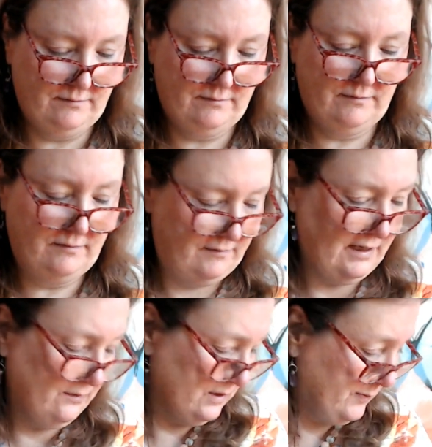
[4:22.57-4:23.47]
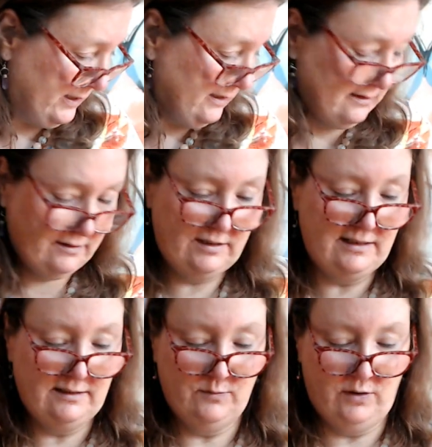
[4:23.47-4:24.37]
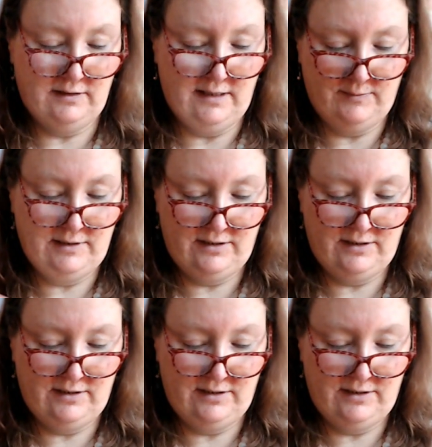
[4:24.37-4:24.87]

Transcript: That was bad. You didn't want that, did you?